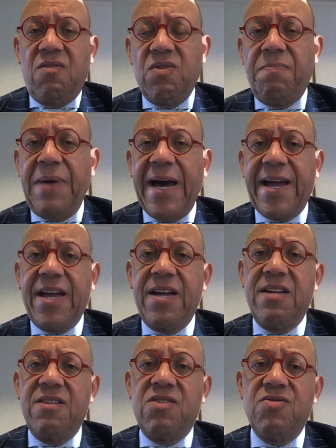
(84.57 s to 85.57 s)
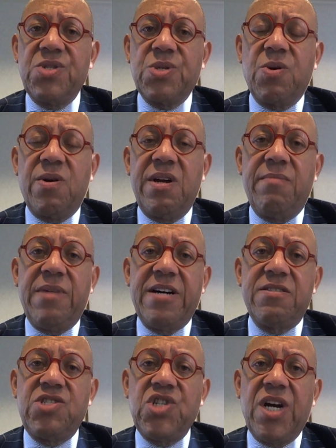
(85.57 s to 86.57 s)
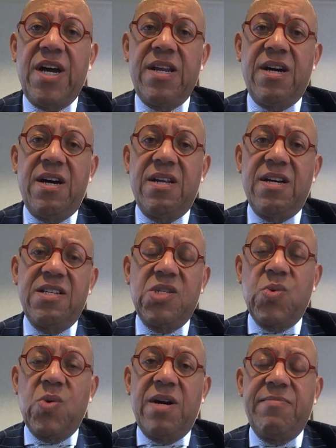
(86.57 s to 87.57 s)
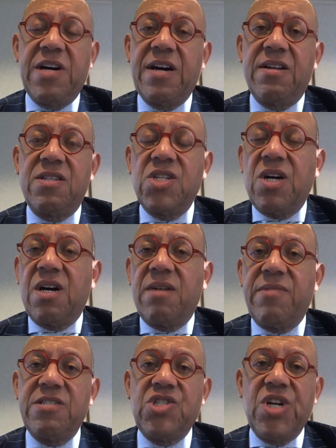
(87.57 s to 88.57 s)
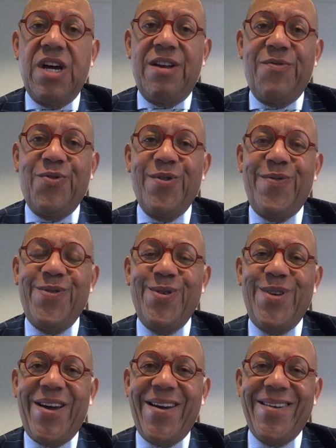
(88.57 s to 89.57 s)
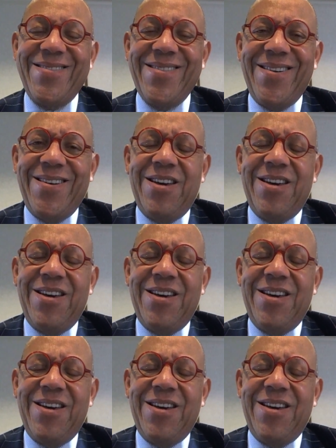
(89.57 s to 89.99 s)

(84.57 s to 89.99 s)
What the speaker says: we're backing into a story about China, and I swear I'm not going to talk about China for a few days,